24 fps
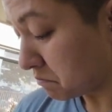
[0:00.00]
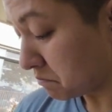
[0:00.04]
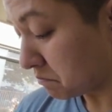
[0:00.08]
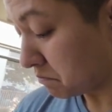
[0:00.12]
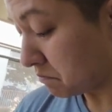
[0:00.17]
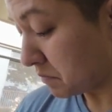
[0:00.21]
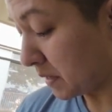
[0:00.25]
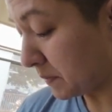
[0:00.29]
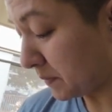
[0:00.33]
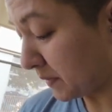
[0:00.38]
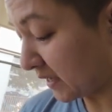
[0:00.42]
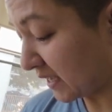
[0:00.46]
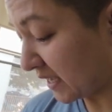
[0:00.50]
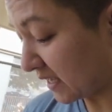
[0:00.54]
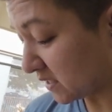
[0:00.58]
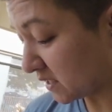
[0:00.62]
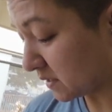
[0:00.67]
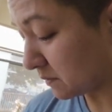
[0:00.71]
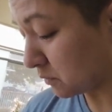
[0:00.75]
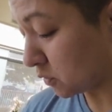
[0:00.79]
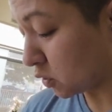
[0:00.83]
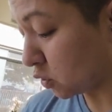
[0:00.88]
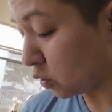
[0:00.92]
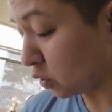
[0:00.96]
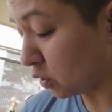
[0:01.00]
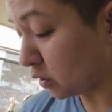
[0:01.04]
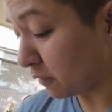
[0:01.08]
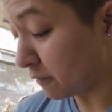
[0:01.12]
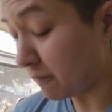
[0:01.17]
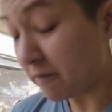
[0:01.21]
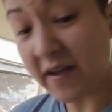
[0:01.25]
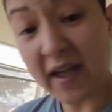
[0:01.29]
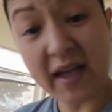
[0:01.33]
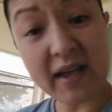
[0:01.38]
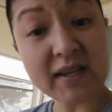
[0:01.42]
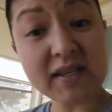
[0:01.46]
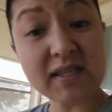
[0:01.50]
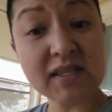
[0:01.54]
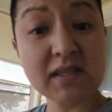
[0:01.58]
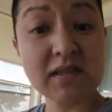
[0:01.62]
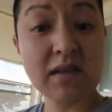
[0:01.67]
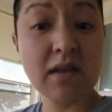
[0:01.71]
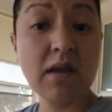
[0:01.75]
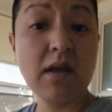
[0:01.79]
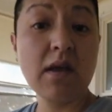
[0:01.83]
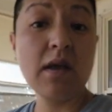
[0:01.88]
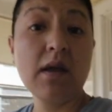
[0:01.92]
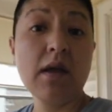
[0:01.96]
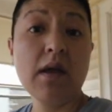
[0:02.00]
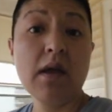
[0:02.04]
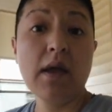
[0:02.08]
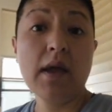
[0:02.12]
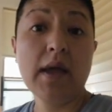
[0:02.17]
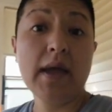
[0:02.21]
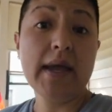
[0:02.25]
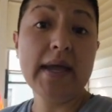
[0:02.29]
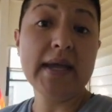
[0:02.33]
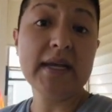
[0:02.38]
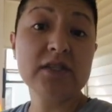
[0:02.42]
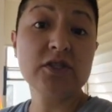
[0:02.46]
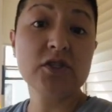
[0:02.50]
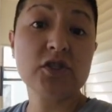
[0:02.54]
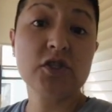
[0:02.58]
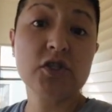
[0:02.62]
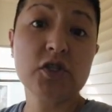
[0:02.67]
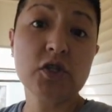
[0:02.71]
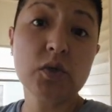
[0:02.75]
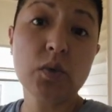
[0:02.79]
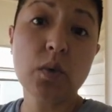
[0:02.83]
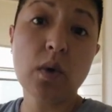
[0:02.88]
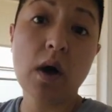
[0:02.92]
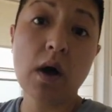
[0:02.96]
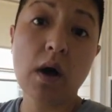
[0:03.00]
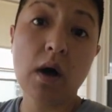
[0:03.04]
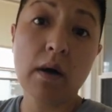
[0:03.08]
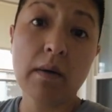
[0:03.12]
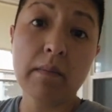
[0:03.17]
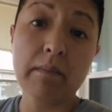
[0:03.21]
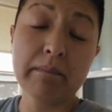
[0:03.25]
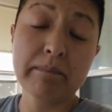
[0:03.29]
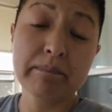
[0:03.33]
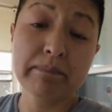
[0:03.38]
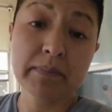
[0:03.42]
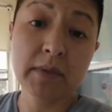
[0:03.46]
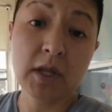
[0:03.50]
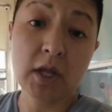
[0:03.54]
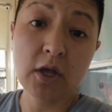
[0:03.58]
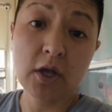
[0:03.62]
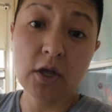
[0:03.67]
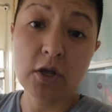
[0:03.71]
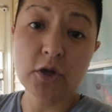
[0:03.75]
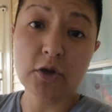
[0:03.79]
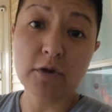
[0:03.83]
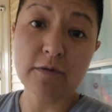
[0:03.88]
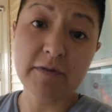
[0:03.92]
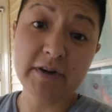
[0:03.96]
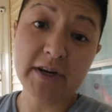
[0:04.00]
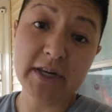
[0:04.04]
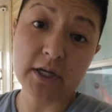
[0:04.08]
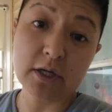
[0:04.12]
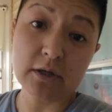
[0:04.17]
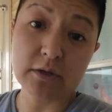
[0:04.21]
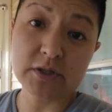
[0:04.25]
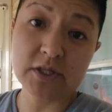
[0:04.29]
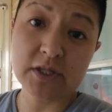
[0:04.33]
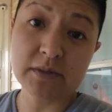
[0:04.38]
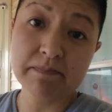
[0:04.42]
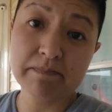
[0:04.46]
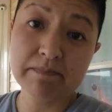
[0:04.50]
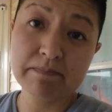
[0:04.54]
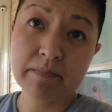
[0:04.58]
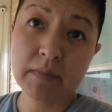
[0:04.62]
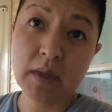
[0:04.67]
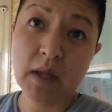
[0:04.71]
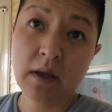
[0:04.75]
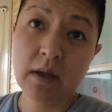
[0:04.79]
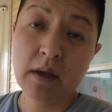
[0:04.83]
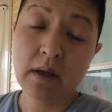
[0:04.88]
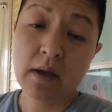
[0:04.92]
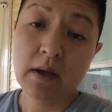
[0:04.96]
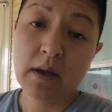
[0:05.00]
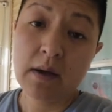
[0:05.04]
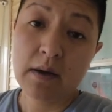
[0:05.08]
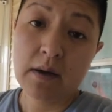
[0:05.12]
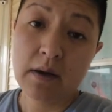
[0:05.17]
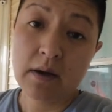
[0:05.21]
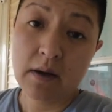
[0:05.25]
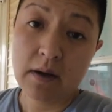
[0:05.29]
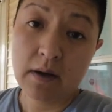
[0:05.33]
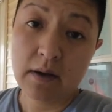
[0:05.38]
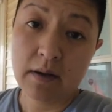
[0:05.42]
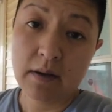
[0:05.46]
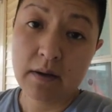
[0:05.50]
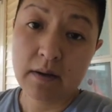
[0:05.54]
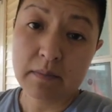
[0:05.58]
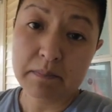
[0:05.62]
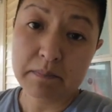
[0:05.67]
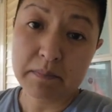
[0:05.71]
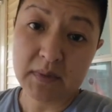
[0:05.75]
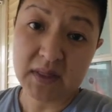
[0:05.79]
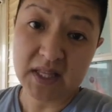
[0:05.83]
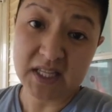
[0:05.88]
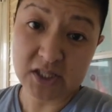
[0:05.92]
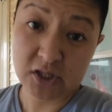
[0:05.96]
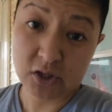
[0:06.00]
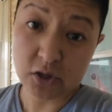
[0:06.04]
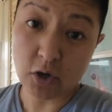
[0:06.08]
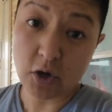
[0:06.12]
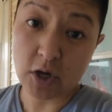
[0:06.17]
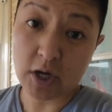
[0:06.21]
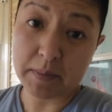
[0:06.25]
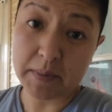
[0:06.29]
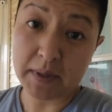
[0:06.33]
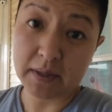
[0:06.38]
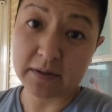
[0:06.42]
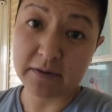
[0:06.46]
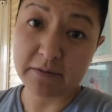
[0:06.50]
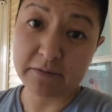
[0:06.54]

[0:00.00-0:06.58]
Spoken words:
maybe get some cool effects into your videos. Let's talk about the